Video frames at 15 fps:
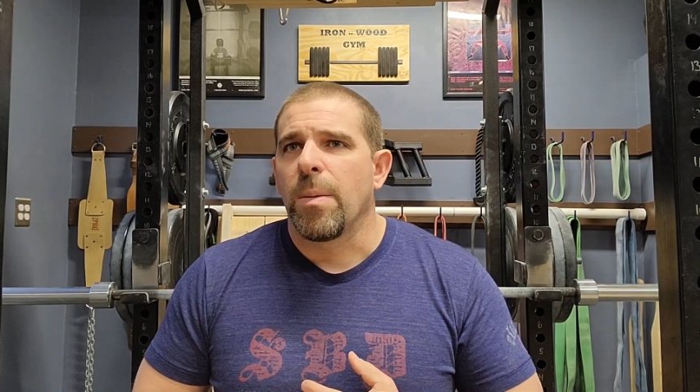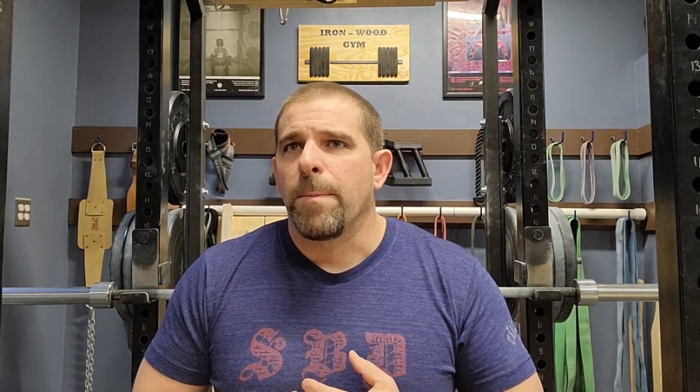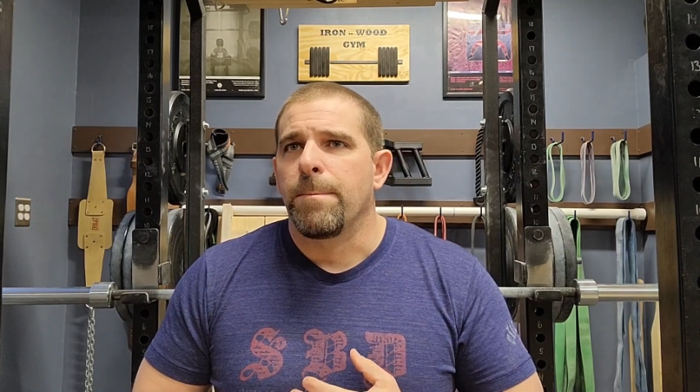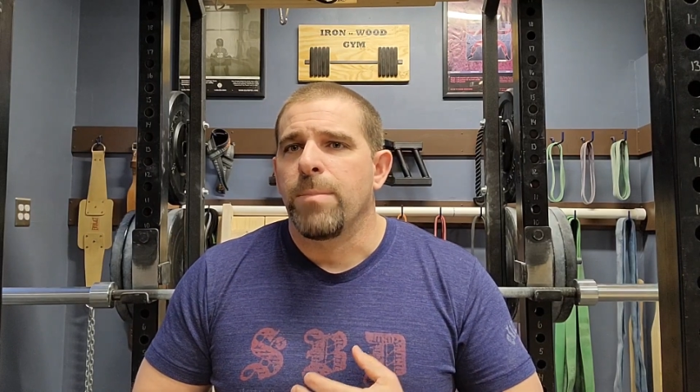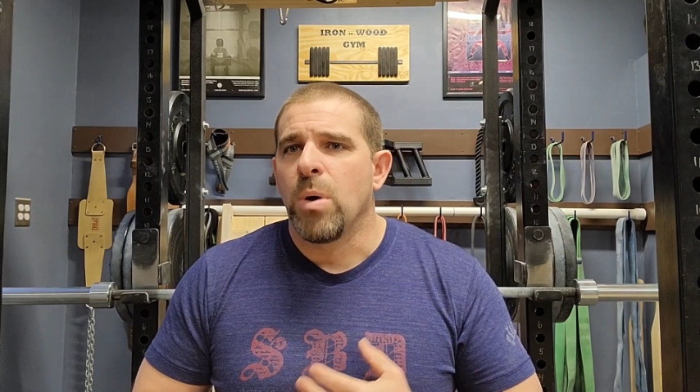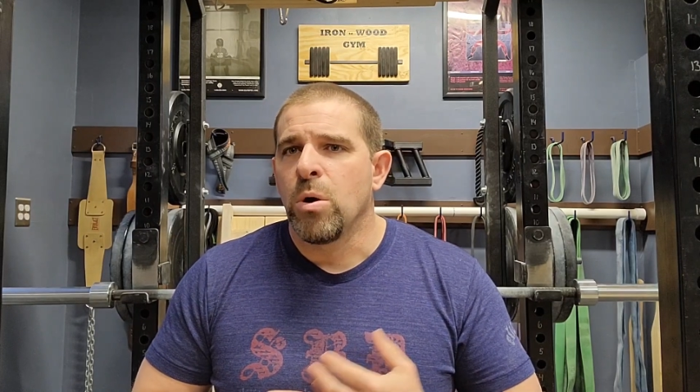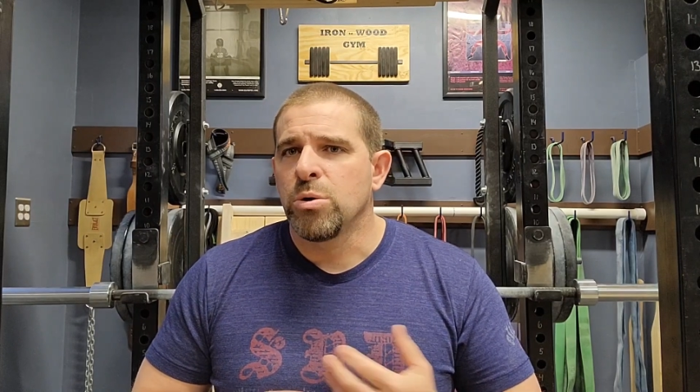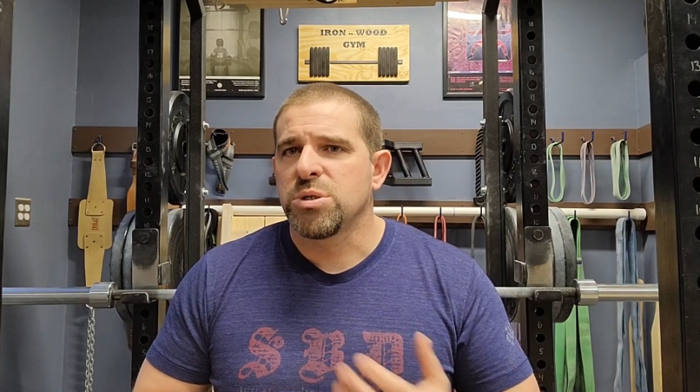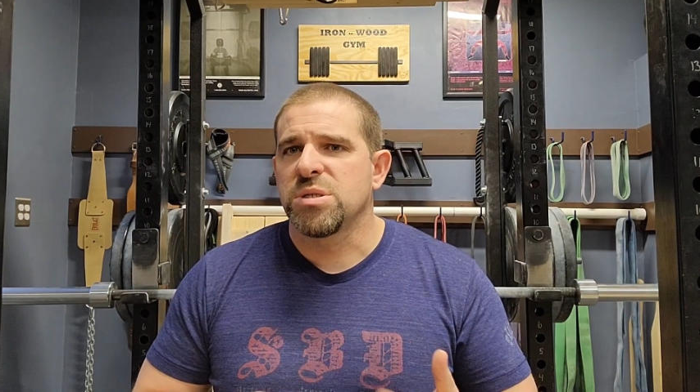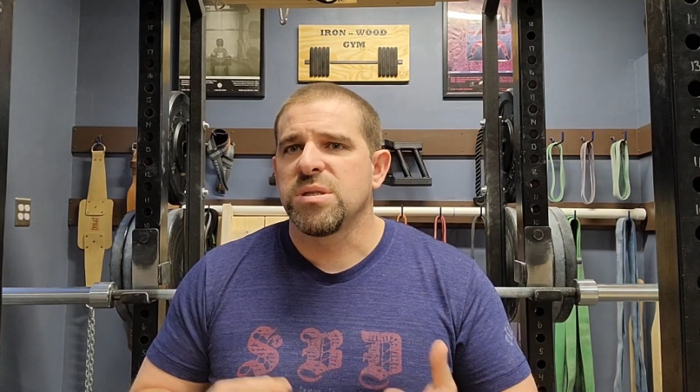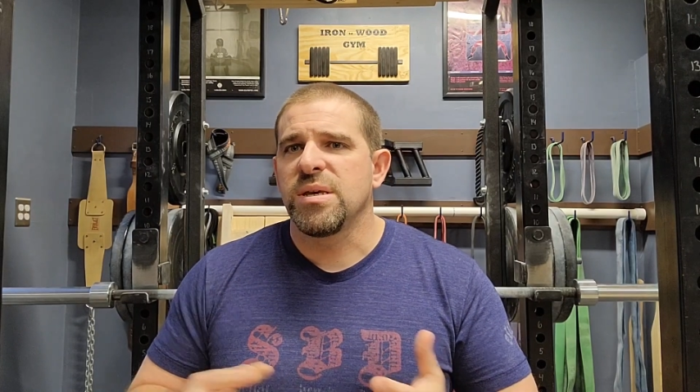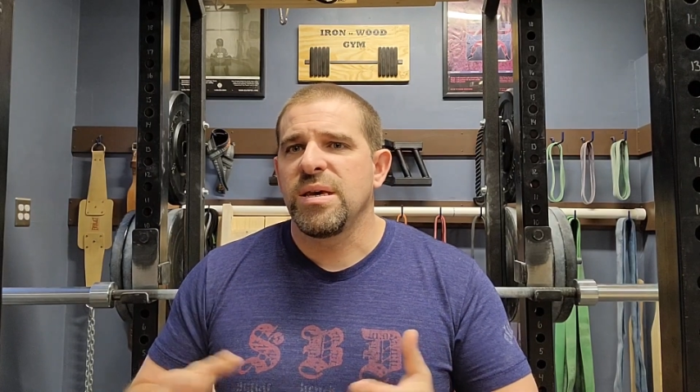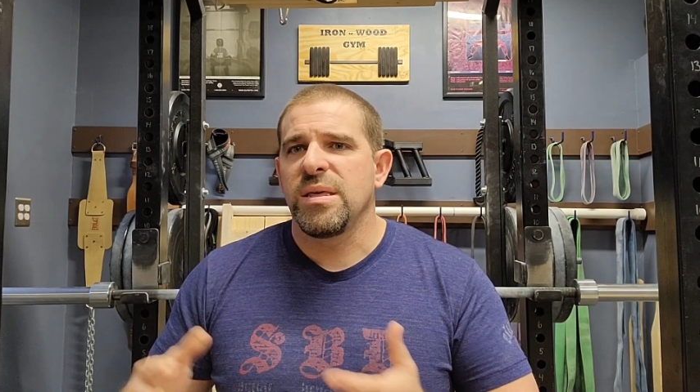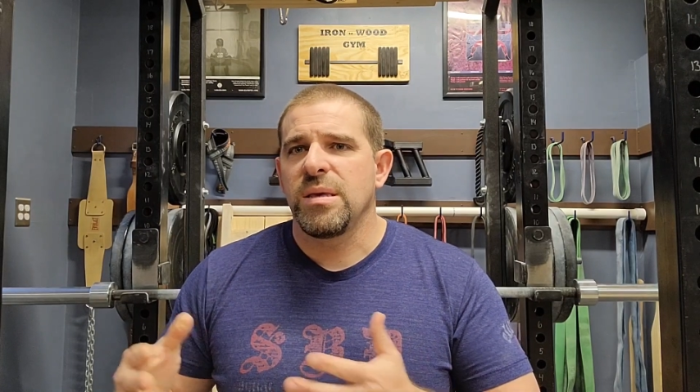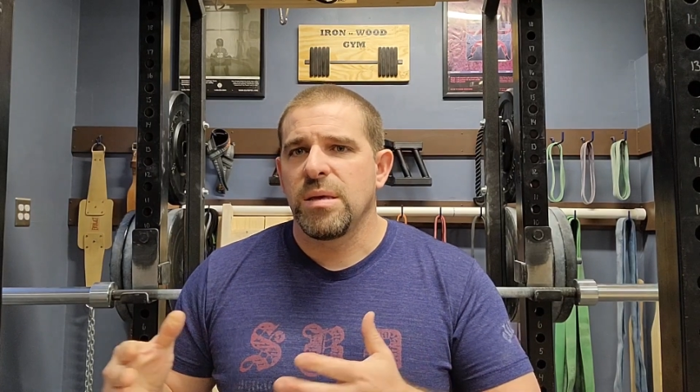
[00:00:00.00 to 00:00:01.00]

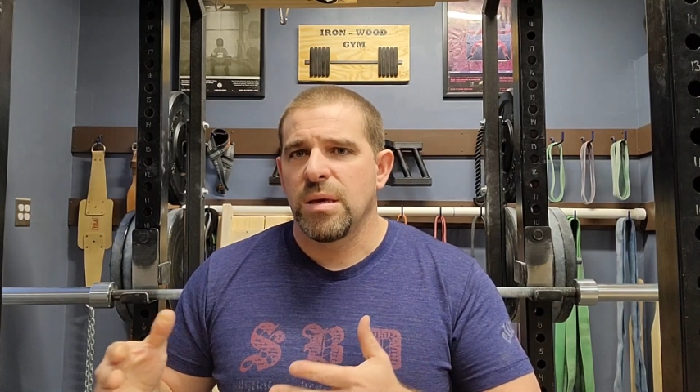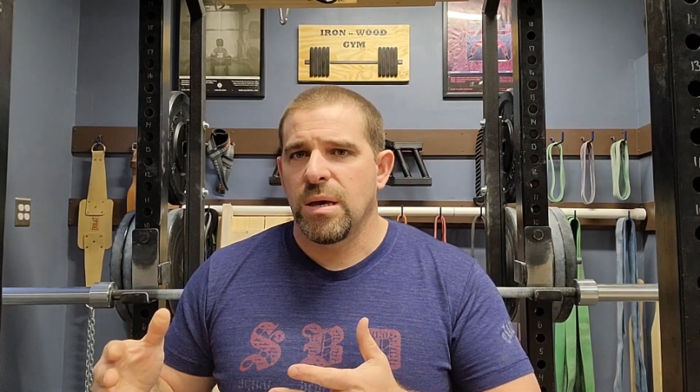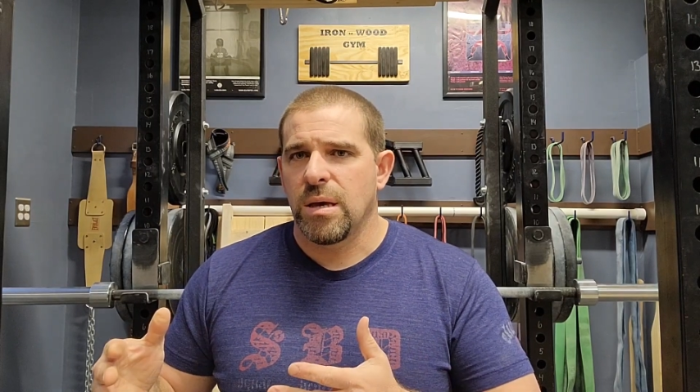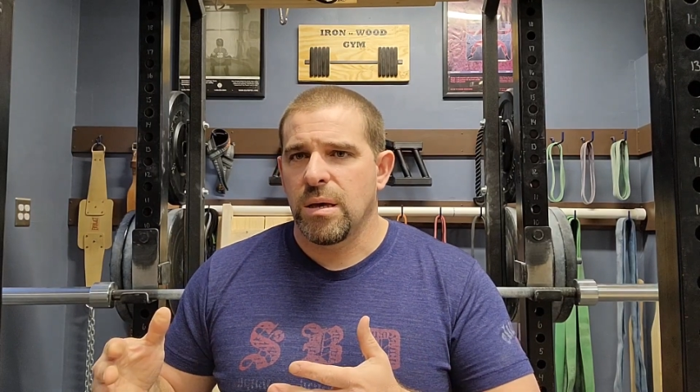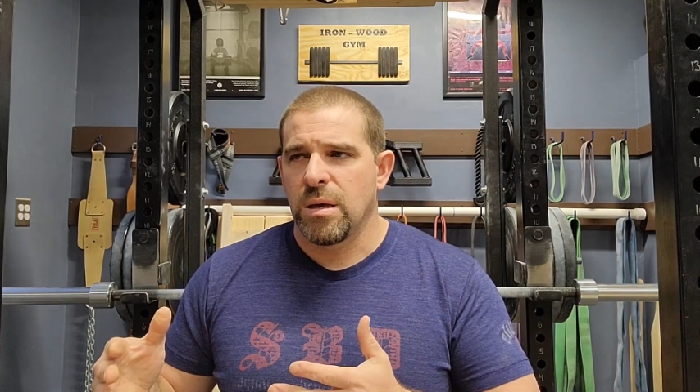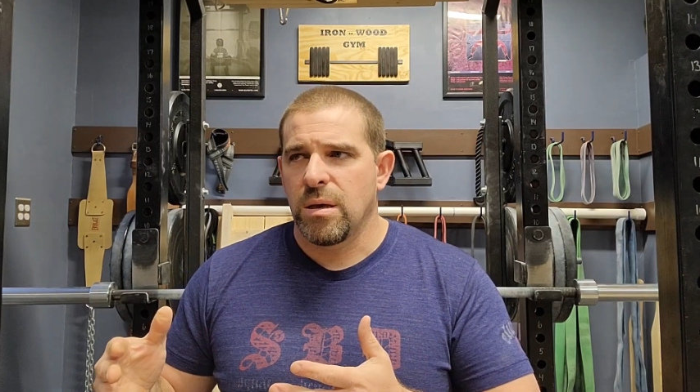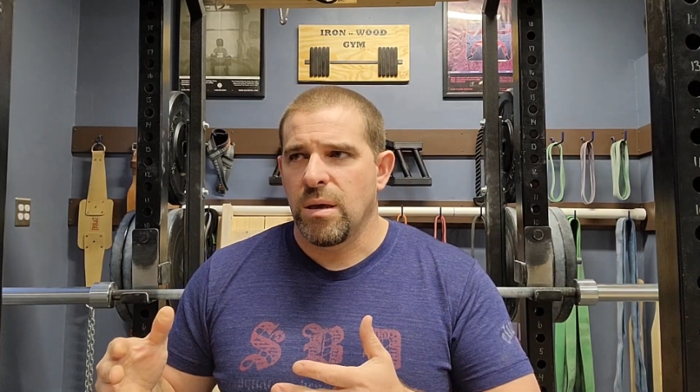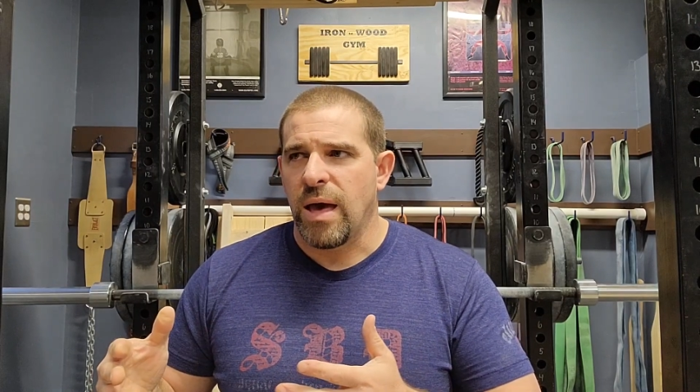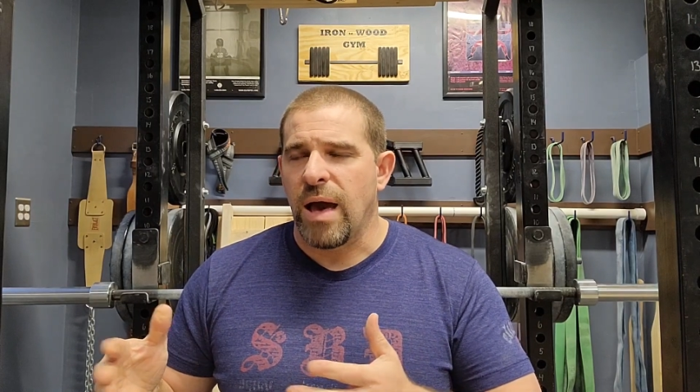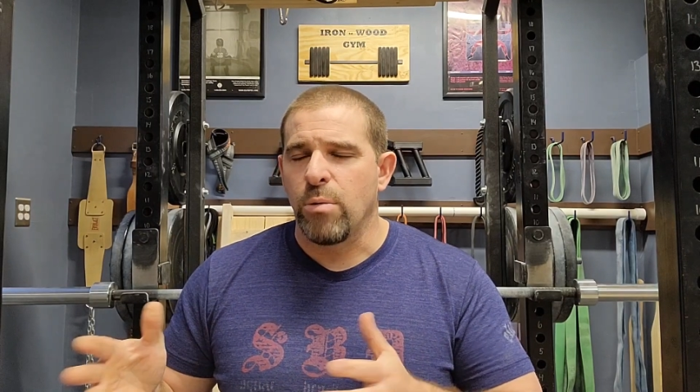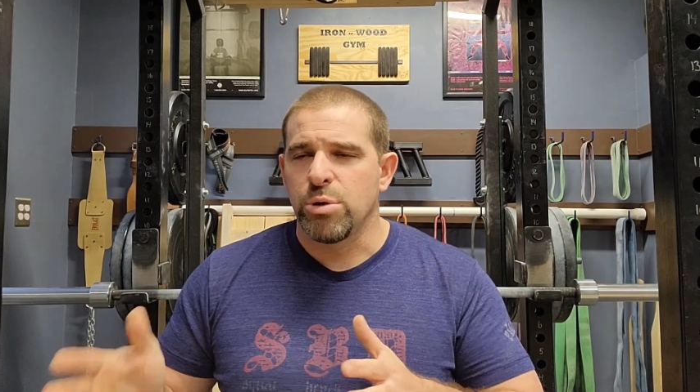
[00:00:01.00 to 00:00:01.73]
Mostly, I